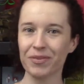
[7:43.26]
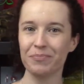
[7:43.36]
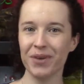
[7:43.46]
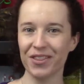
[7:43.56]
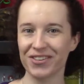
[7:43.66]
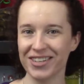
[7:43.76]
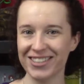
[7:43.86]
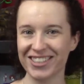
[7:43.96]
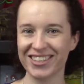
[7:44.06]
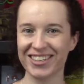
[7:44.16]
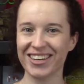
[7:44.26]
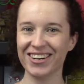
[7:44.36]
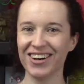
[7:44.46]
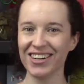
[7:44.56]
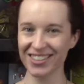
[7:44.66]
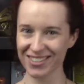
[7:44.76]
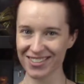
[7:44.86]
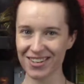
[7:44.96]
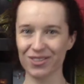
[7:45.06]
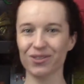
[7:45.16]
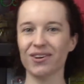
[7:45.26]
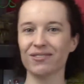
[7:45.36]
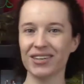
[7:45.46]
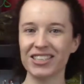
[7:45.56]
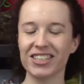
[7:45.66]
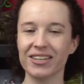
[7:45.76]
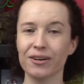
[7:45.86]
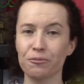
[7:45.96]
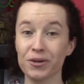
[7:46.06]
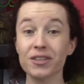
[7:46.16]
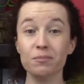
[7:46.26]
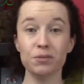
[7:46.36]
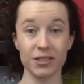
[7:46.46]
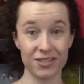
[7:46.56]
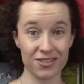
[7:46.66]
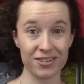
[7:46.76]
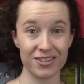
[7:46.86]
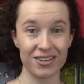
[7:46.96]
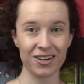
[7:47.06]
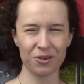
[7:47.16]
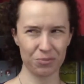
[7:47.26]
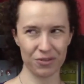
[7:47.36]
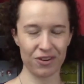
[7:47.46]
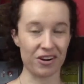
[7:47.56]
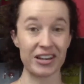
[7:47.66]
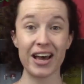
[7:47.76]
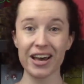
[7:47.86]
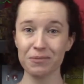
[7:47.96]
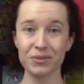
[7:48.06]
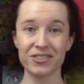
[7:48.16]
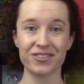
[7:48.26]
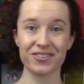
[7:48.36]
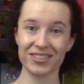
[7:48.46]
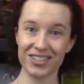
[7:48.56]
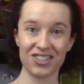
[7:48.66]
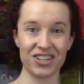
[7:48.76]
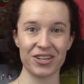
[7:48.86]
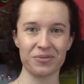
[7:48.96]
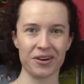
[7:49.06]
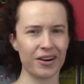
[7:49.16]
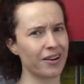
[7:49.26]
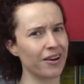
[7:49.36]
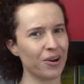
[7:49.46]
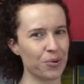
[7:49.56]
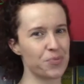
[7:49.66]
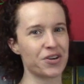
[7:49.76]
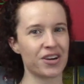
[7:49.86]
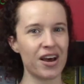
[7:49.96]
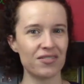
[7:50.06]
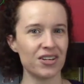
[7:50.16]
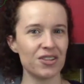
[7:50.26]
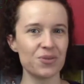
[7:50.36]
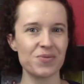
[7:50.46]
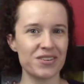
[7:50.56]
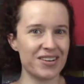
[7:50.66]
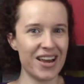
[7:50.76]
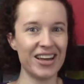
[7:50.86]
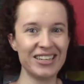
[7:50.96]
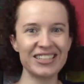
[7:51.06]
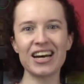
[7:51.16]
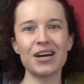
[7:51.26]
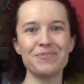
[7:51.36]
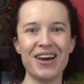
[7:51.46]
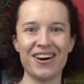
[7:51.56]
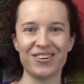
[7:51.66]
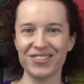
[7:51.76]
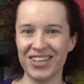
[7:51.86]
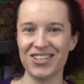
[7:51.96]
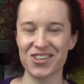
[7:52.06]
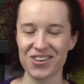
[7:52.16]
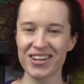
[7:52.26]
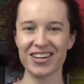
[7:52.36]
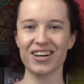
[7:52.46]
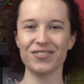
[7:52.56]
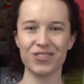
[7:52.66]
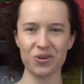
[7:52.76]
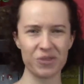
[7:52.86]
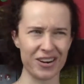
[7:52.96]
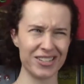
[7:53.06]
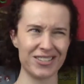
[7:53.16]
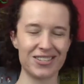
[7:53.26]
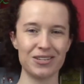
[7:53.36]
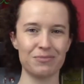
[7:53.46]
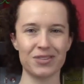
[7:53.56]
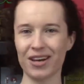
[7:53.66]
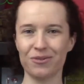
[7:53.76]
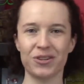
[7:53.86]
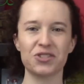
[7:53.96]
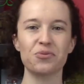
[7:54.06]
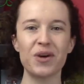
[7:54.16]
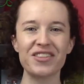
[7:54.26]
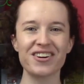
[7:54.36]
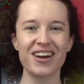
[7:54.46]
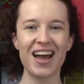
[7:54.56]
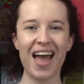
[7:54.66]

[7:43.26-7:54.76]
Mother Nature can also throw a wrench in it with a blizzard. We've already had a blizzard in January. We could have another one anytime now. They strike out of nowhere, it seems. I don't watch the weather.